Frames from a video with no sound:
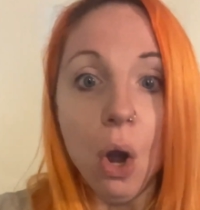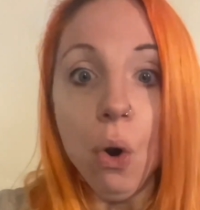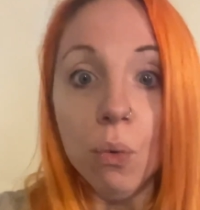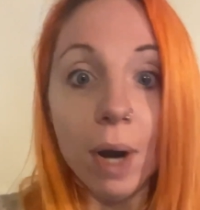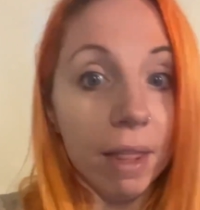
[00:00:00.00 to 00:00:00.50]

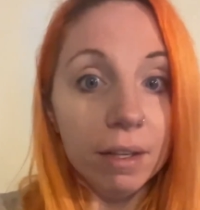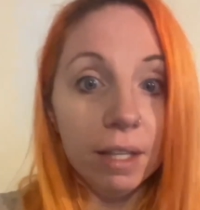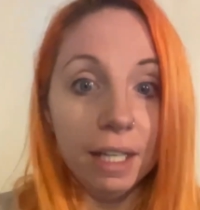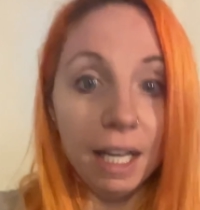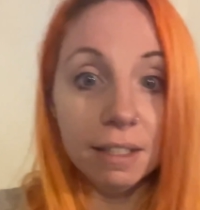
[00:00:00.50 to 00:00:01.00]
Rather than
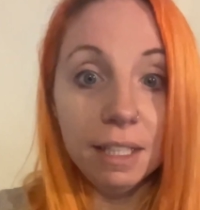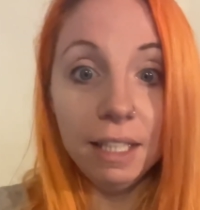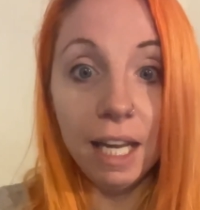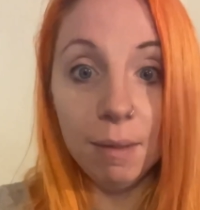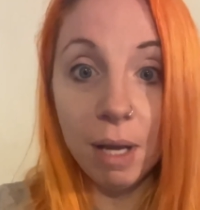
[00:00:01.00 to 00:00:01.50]
a guessing
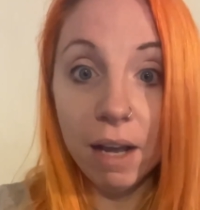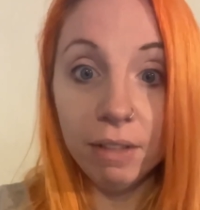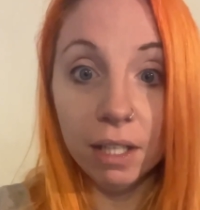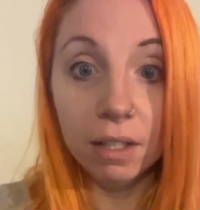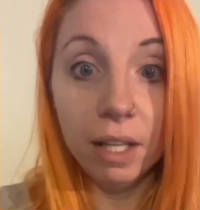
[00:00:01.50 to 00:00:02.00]
game,
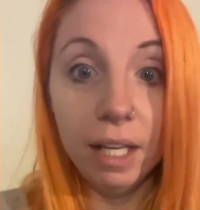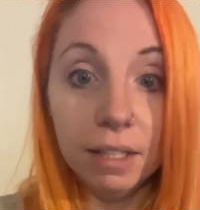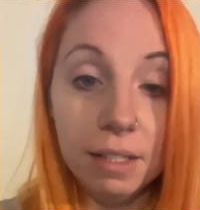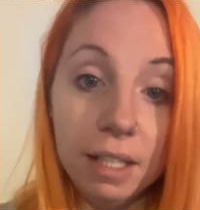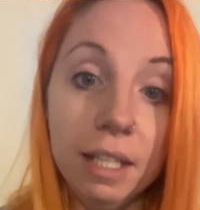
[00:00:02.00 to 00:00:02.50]
having a client
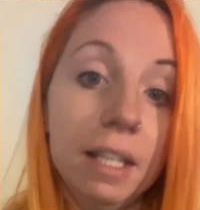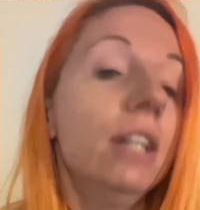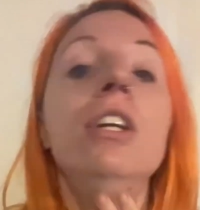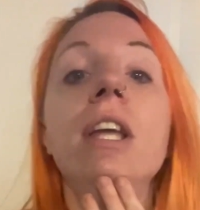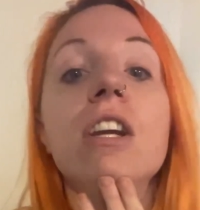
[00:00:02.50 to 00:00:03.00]
sitting there and
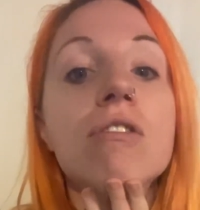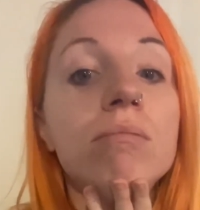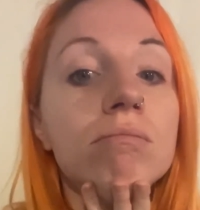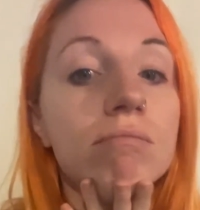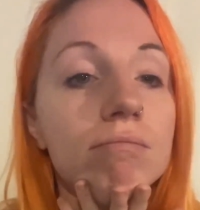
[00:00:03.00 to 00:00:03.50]
you're like,
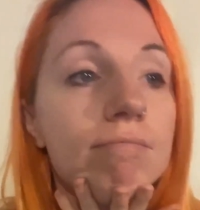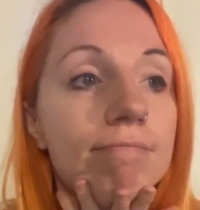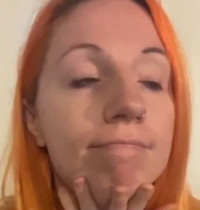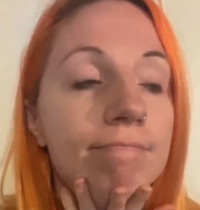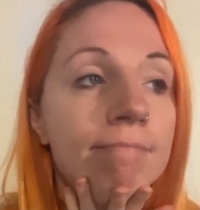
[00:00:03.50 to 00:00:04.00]

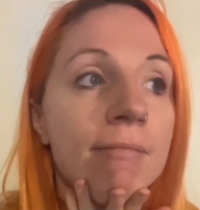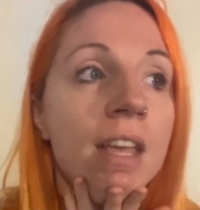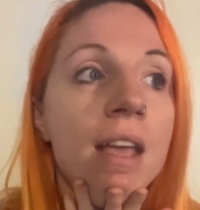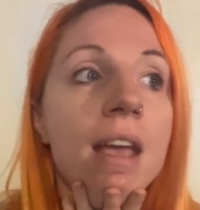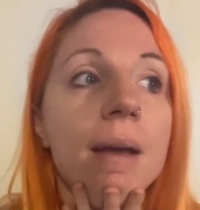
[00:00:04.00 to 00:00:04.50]
I
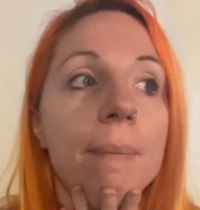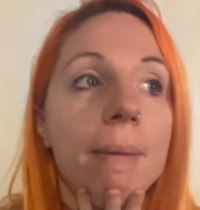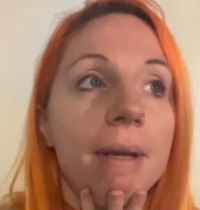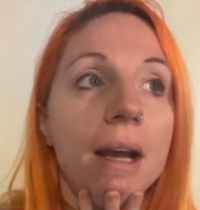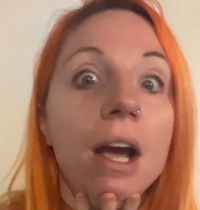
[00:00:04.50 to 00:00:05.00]
might
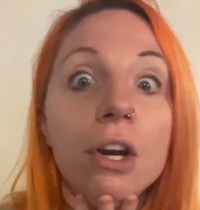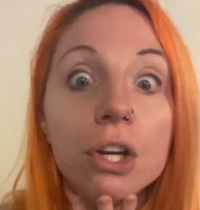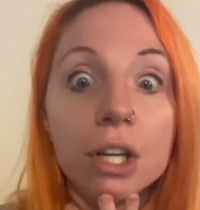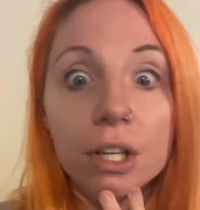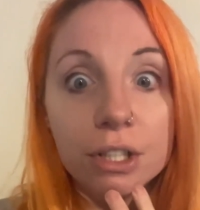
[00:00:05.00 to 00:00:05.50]
make
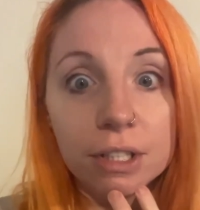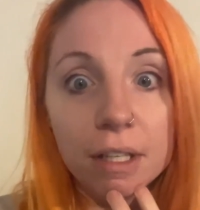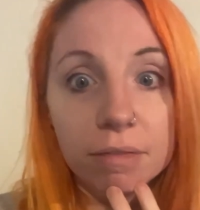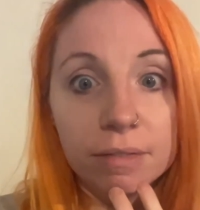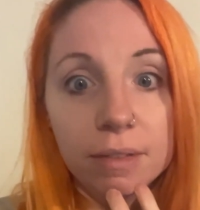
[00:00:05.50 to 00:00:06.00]
$100
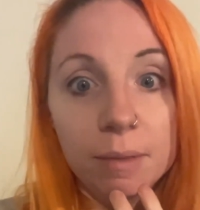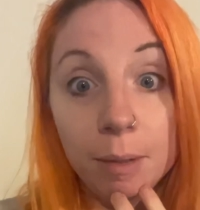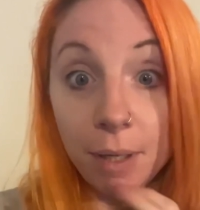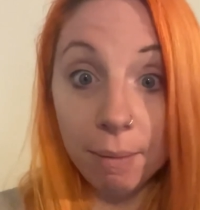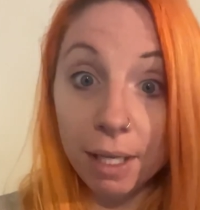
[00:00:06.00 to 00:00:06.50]
off of them, I
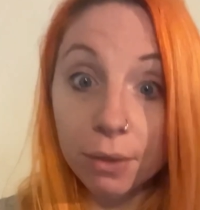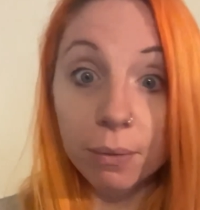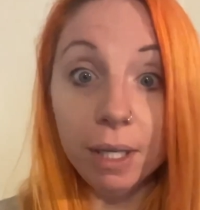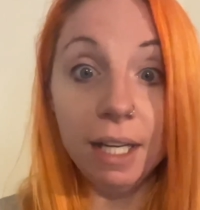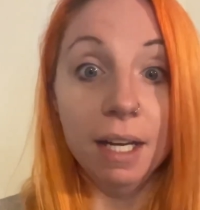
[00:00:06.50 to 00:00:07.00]
might make
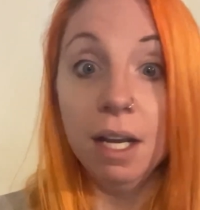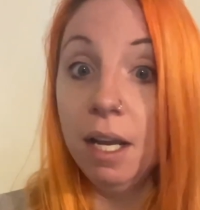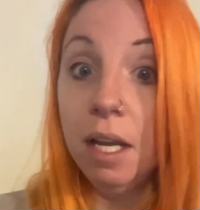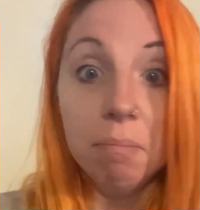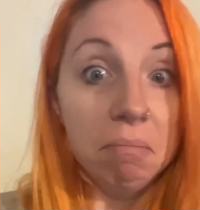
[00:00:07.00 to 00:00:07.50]
$3.
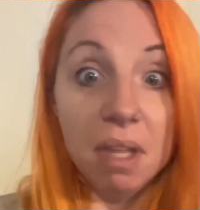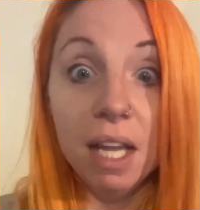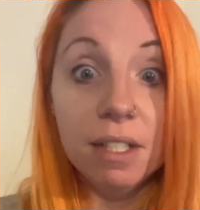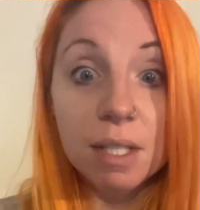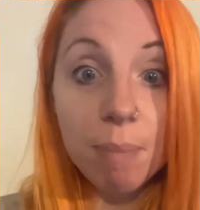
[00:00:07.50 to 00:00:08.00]

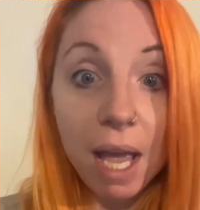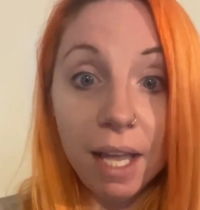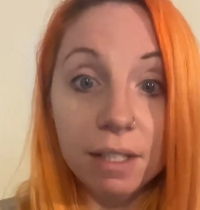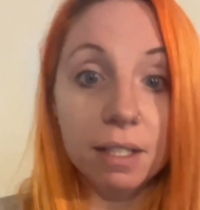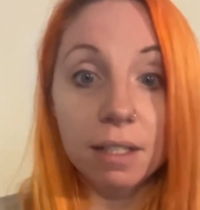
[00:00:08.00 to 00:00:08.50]
It
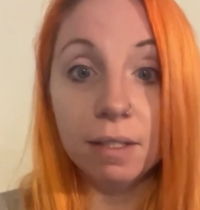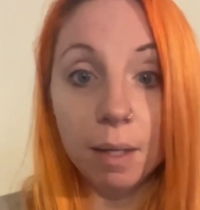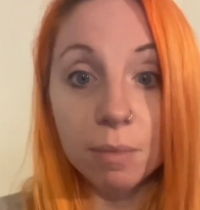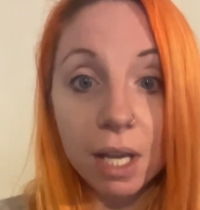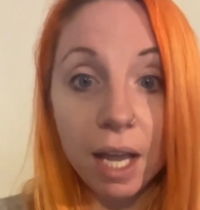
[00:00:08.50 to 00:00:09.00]
depends, because
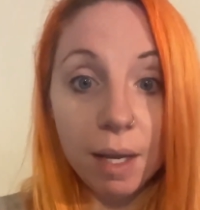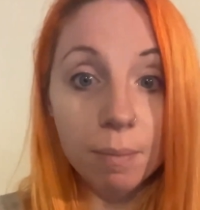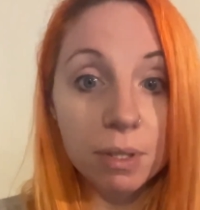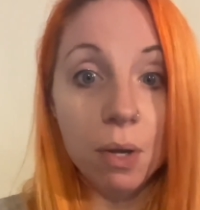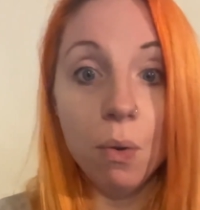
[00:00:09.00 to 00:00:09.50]

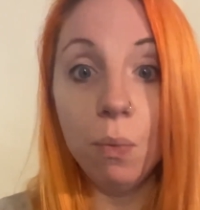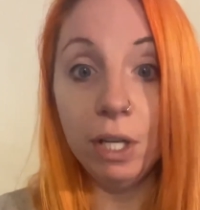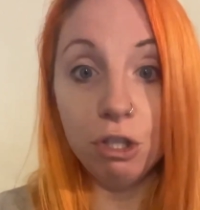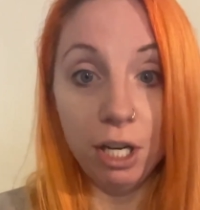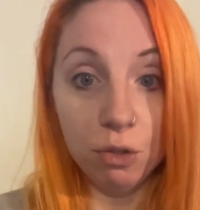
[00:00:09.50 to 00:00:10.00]
sometimes we
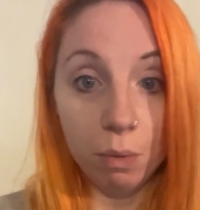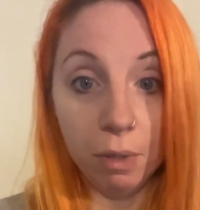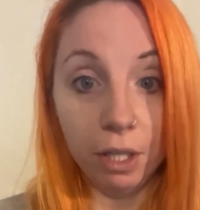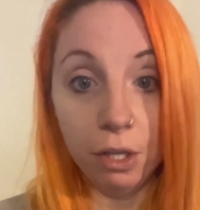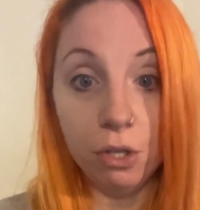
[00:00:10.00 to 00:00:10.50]
change what we're
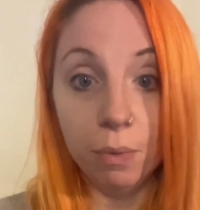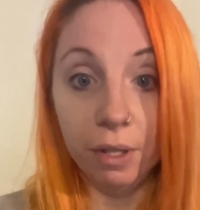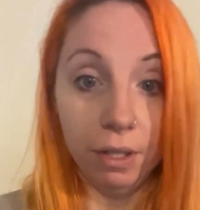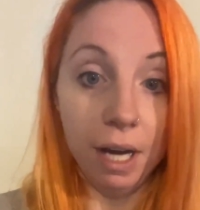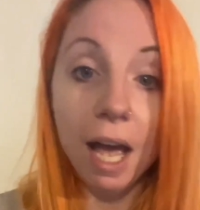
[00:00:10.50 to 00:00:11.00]
gonna do on
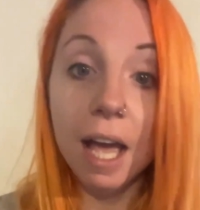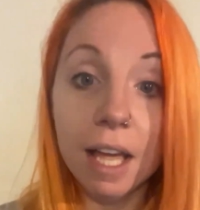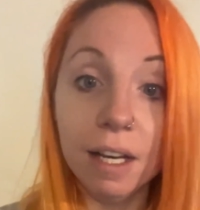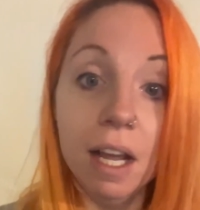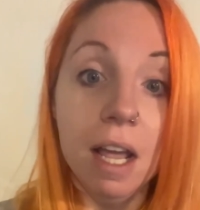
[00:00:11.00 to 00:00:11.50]
their
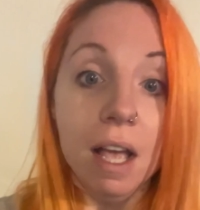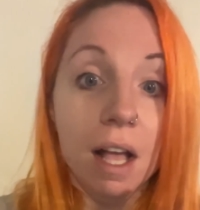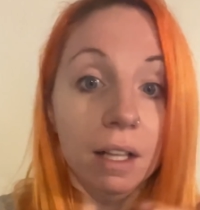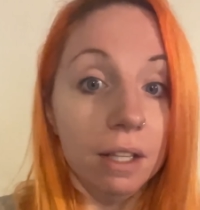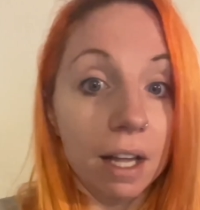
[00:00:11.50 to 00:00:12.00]
head.
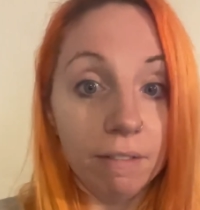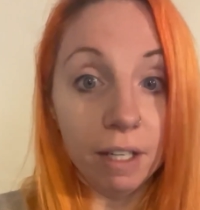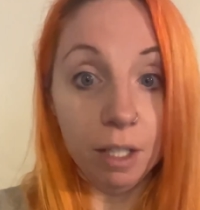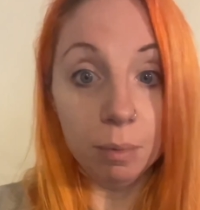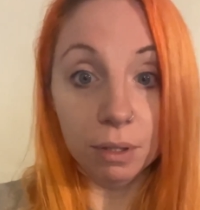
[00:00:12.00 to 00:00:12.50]
A lot of
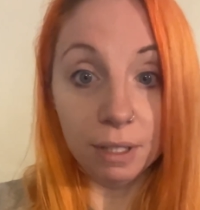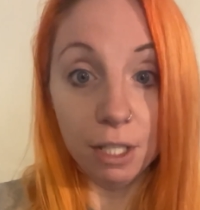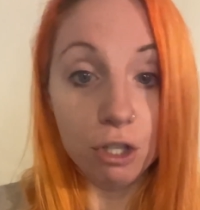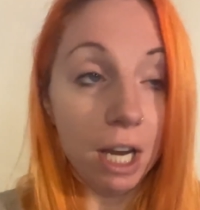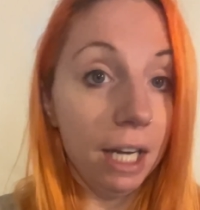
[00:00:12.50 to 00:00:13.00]
variables can
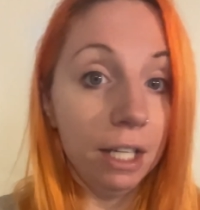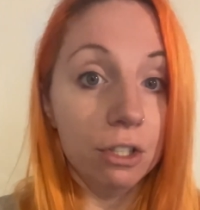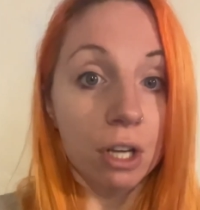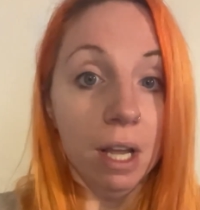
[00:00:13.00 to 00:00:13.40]
change.